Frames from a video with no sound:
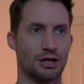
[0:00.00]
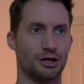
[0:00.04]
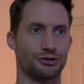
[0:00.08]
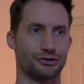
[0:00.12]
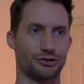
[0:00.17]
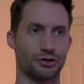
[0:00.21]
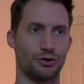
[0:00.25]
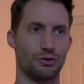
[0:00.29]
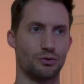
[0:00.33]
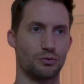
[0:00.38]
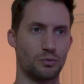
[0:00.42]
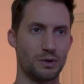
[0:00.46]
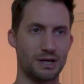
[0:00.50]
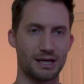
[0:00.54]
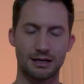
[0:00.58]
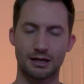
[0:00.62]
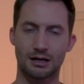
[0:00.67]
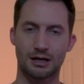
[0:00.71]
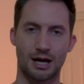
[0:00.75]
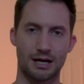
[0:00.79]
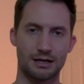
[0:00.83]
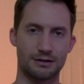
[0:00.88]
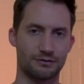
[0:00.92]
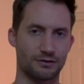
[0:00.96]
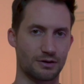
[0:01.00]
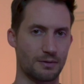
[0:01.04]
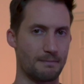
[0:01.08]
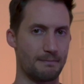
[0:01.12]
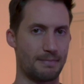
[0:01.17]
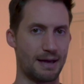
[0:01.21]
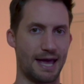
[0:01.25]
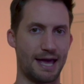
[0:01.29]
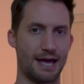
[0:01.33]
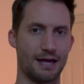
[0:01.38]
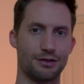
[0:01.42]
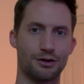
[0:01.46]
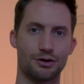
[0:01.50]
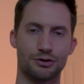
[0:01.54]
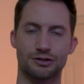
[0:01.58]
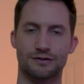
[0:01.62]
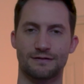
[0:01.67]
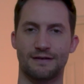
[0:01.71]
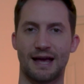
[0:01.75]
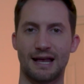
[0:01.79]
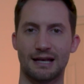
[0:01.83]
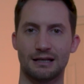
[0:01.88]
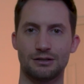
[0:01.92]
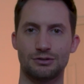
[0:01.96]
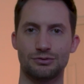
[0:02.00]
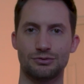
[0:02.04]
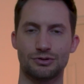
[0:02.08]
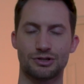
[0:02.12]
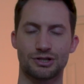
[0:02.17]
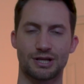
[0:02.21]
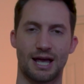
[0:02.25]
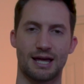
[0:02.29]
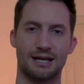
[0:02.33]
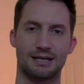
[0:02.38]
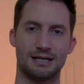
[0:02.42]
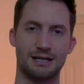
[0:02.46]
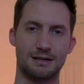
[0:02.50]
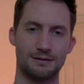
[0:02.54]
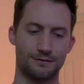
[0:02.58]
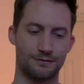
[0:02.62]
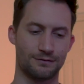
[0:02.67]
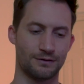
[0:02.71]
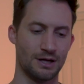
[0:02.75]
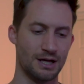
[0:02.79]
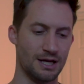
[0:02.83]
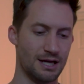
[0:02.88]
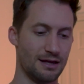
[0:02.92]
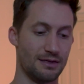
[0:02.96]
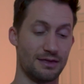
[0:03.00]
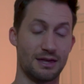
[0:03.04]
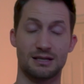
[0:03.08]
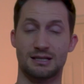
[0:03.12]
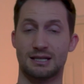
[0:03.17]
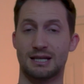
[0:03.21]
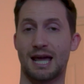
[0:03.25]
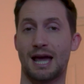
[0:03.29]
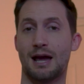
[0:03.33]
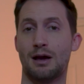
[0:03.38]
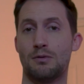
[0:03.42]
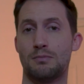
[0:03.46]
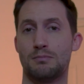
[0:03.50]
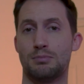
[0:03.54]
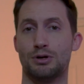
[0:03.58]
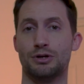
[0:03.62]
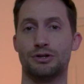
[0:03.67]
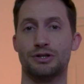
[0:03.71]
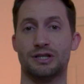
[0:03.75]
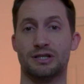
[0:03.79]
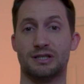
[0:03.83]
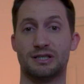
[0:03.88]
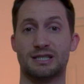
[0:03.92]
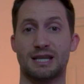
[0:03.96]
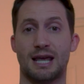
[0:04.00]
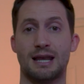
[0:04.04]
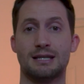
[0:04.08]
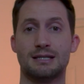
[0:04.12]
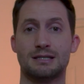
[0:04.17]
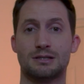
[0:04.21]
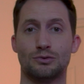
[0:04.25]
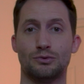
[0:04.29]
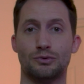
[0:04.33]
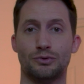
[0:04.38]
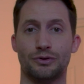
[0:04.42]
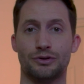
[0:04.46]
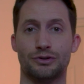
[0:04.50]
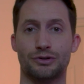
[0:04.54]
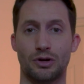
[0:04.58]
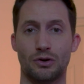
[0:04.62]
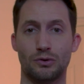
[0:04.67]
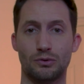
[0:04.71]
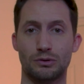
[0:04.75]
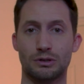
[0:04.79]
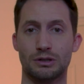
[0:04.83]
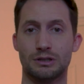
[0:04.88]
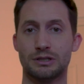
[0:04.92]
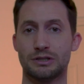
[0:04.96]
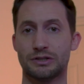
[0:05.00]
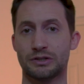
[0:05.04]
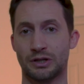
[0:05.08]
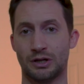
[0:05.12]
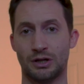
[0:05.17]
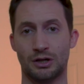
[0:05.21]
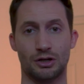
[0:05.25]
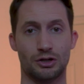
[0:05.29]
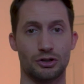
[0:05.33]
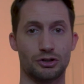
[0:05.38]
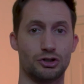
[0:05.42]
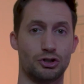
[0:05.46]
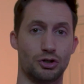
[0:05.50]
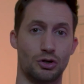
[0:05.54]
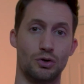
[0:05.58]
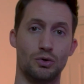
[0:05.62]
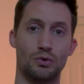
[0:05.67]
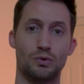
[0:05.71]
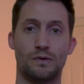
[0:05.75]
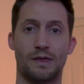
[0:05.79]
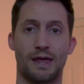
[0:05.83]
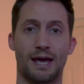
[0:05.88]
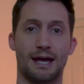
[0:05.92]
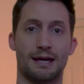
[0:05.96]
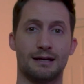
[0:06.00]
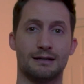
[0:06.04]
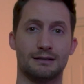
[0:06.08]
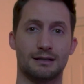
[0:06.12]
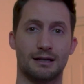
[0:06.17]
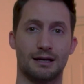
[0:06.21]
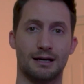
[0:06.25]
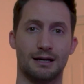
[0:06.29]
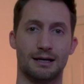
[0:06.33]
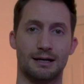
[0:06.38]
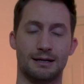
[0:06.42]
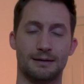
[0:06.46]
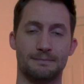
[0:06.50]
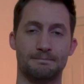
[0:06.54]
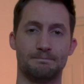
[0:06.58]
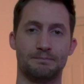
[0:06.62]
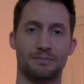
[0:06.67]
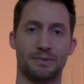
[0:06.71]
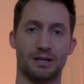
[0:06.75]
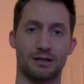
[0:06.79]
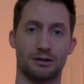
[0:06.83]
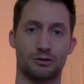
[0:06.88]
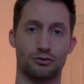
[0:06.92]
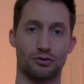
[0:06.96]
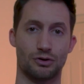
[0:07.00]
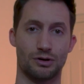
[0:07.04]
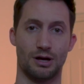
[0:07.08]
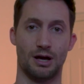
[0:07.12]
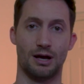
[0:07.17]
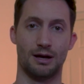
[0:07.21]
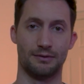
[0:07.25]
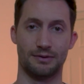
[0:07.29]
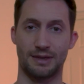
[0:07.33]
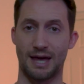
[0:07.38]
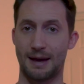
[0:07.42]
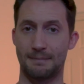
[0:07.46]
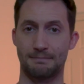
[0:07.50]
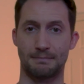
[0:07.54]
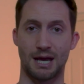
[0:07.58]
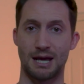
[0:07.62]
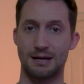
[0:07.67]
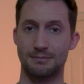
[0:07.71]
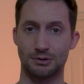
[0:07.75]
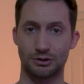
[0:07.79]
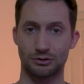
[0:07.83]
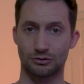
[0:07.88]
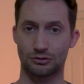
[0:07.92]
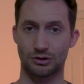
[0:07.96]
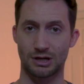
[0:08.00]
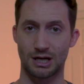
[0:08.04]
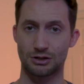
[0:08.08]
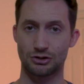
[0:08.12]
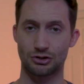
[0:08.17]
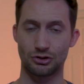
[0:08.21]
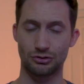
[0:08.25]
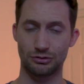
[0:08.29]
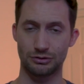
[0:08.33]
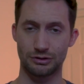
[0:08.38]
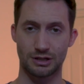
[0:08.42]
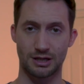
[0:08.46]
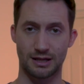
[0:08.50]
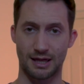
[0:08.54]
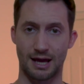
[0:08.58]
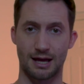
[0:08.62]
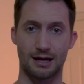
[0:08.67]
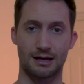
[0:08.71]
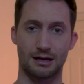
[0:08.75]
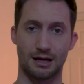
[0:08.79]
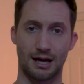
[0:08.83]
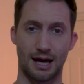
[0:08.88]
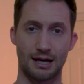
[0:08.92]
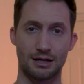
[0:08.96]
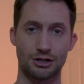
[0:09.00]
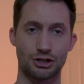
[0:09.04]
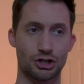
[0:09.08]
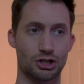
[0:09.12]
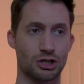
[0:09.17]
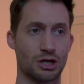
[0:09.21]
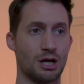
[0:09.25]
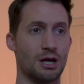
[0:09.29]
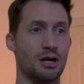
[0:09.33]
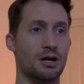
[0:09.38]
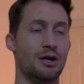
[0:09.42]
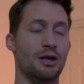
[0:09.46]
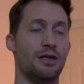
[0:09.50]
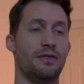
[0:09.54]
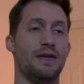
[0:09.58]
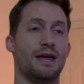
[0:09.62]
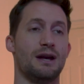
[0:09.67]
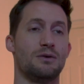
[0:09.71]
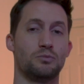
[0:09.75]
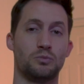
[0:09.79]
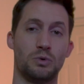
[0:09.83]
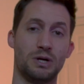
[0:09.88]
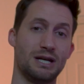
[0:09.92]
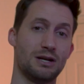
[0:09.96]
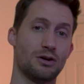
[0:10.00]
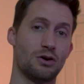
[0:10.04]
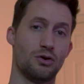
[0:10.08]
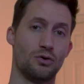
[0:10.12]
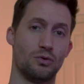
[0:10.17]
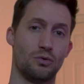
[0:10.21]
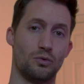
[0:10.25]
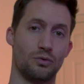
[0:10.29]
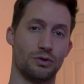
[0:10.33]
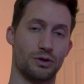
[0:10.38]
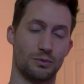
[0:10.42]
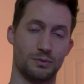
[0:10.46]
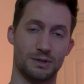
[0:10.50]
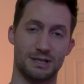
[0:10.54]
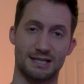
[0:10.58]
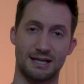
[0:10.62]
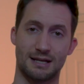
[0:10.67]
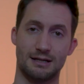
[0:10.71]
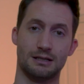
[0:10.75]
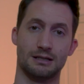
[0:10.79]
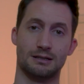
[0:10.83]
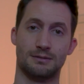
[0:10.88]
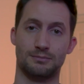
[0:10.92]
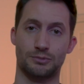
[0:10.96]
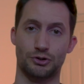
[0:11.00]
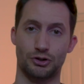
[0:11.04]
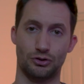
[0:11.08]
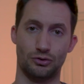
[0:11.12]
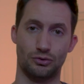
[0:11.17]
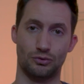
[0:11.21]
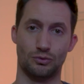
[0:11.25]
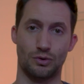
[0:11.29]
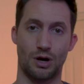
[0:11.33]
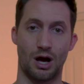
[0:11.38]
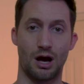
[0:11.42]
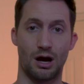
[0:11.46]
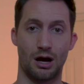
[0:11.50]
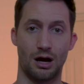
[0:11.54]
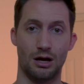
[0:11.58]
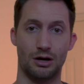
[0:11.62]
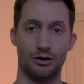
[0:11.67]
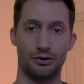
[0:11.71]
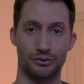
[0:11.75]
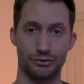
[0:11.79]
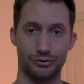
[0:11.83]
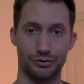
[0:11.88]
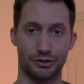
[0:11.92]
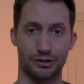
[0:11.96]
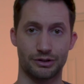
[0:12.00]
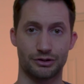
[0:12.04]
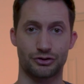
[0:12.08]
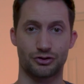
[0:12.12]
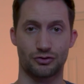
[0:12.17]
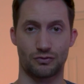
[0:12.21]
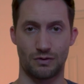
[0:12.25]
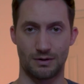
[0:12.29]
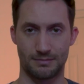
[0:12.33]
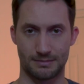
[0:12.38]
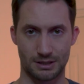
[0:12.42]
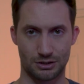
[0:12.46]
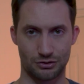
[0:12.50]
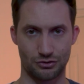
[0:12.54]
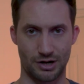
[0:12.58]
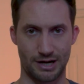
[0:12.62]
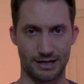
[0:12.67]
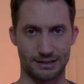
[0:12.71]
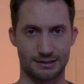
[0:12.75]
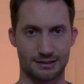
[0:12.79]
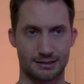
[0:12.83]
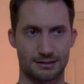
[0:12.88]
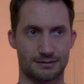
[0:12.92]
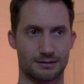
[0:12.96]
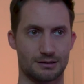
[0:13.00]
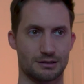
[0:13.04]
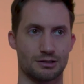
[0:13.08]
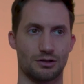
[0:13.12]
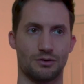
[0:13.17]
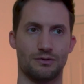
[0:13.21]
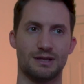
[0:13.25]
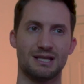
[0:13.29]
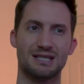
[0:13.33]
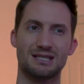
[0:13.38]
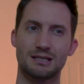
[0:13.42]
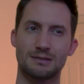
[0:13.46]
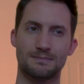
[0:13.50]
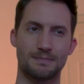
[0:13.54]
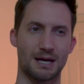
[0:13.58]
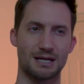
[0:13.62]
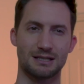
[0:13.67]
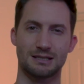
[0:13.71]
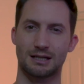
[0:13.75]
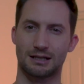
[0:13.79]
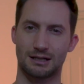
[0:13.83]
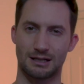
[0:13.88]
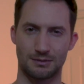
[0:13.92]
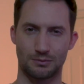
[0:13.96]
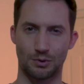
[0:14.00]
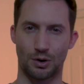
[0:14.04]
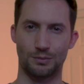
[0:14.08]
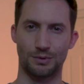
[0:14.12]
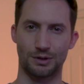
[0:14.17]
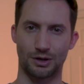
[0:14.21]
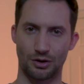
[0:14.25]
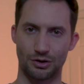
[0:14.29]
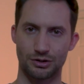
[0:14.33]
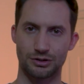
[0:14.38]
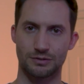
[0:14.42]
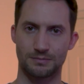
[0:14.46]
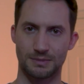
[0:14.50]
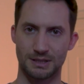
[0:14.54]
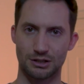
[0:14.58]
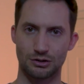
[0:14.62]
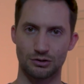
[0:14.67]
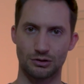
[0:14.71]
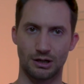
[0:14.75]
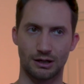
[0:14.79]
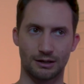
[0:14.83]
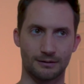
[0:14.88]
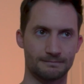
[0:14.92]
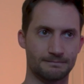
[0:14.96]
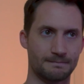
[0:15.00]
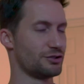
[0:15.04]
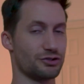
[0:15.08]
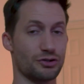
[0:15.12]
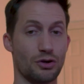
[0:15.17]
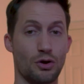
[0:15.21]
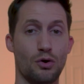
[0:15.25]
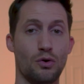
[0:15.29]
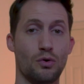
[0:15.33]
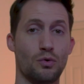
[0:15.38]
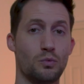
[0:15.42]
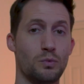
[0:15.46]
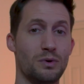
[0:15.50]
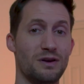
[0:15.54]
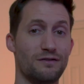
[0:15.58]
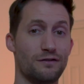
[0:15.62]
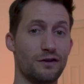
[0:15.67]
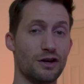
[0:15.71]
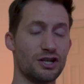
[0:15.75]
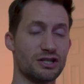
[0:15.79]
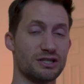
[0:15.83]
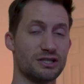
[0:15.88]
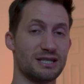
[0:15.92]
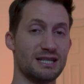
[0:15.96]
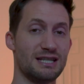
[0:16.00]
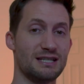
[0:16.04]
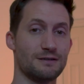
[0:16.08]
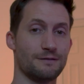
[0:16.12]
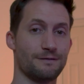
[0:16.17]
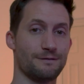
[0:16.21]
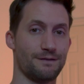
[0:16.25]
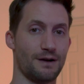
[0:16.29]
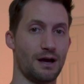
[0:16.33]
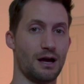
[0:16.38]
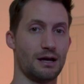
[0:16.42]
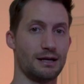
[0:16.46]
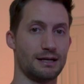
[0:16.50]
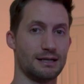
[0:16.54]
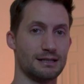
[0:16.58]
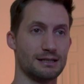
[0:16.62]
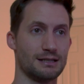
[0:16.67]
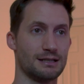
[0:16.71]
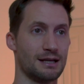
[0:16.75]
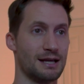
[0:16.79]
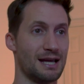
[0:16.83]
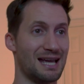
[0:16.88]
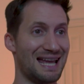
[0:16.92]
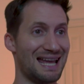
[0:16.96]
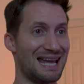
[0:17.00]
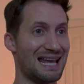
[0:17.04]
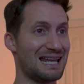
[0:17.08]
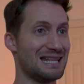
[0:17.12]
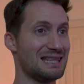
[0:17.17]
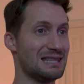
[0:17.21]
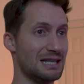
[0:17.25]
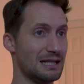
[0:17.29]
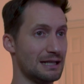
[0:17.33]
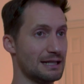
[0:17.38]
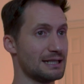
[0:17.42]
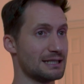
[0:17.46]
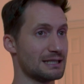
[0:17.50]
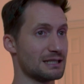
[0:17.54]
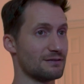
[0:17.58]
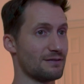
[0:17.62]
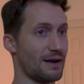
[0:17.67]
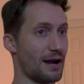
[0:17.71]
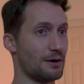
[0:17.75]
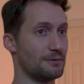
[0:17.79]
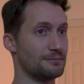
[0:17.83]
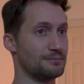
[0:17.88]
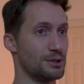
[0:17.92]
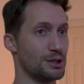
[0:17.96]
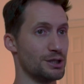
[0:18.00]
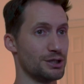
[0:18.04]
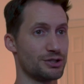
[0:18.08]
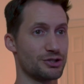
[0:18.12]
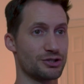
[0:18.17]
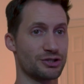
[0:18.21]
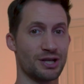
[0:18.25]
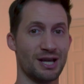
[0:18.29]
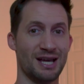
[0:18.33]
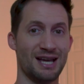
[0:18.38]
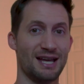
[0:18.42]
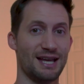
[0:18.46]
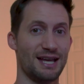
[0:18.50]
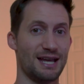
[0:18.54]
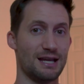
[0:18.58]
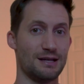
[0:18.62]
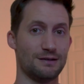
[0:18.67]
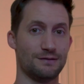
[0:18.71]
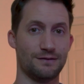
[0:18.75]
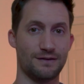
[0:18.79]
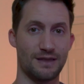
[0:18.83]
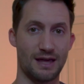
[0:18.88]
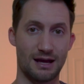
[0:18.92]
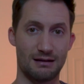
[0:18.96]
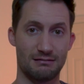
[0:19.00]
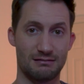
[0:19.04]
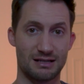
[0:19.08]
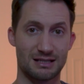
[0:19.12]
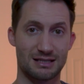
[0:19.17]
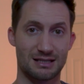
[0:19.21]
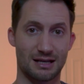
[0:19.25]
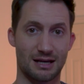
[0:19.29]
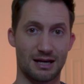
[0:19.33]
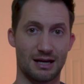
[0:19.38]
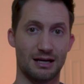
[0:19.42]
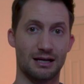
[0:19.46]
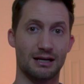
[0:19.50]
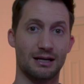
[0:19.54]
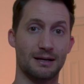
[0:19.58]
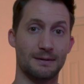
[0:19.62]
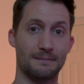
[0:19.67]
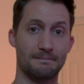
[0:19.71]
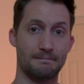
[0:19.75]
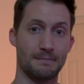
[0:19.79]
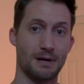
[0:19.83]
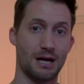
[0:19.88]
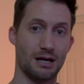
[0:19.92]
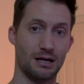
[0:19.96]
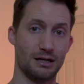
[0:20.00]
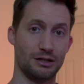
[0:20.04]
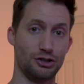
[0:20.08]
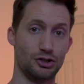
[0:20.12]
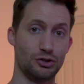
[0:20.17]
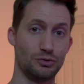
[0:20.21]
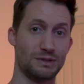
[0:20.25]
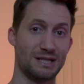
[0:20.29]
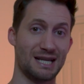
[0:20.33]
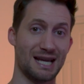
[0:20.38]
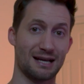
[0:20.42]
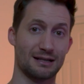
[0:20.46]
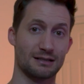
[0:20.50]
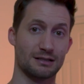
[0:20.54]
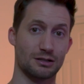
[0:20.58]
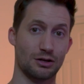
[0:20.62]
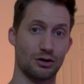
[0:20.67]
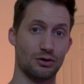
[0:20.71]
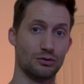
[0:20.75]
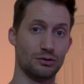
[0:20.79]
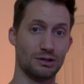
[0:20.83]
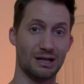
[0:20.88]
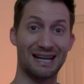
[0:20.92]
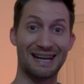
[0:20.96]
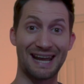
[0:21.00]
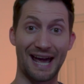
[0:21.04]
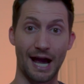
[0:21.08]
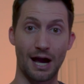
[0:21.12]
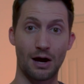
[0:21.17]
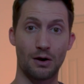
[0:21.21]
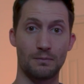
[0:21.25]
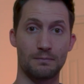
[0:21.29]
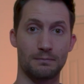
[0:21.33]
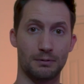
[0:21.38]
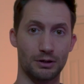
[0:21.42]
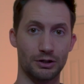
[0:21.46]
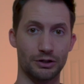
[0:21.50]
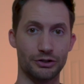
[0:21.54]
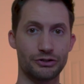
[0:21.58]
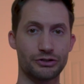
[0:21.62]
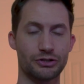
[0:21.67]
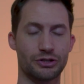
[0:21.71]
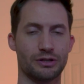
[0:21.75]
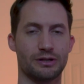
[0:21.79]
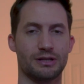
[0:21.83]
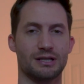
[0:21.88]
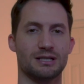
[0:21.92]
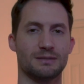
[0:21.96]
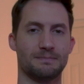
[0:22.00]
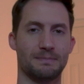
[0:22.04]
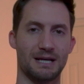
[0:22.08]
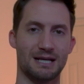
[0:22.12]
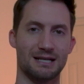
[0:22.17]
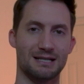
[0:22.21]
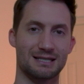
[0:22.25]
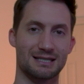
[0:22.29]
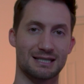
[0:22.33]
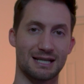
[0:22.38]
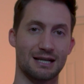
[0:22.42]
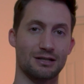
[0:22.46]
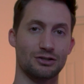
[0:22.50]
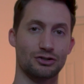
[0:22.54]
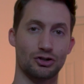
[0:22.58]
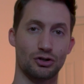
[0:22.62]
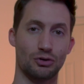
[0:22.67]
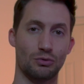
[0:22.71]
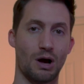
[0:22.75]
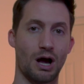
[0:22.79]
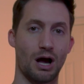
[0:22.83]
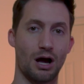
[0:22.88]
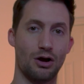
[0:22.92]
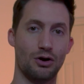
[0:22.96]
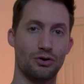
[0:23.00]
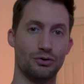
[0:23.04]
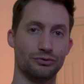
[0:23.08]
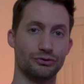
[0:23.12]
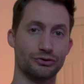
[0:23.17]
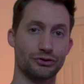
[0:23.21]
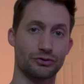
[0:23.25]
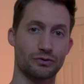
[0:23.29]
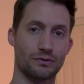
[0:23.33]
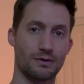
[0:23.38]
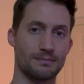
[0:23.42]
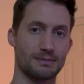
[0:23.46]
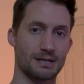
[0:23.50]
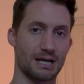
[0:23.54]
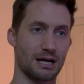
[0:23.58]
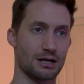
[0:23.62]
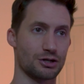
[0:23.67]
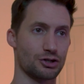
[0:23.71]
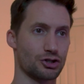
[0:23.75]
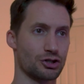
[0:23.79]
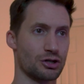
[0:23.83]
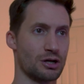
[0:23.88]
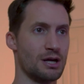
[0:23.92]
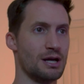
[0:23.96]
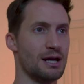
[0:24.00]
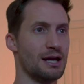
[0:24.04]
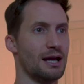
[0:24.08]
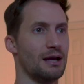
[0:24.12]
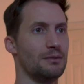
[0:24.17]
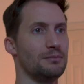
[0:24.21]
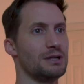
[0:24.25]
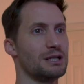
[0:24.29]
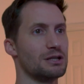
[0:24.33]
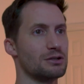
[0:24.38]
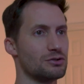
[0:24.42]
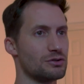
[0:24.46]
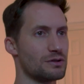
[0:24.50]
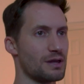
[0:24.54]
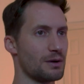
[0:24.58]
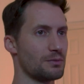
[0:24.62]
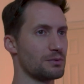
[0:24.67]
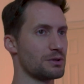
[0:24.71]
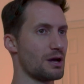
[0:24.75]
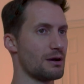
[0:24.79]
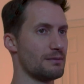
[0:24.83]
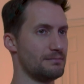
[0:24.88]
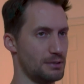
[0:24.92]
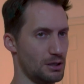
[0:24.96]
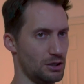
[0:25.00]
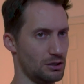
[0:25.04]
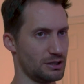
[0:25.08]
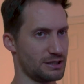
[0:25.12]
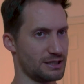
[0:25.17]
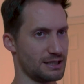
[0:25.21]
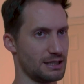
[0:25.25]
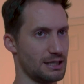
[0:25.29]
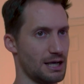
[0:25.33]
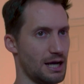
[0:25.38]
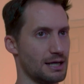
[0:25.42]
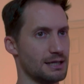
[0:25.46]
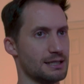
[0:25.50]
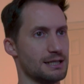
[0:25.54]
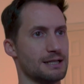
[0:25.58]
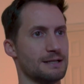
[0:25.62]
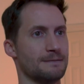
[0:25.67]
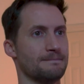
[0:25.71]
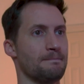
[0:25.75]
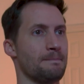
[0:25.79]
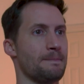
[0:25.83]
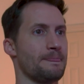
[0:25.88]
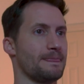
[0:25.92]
So we can kind of compare those values and if there's an output that sends all the tokens to that um, uh, that payment credential to that hash, then we know that we're sending them to our own script address. So this is basically what we're going to be doing. So we first need to find in the list of outputs if there is a, a, UTXO, an output that's being sent to our own script hash. And we can do that with our policy ID.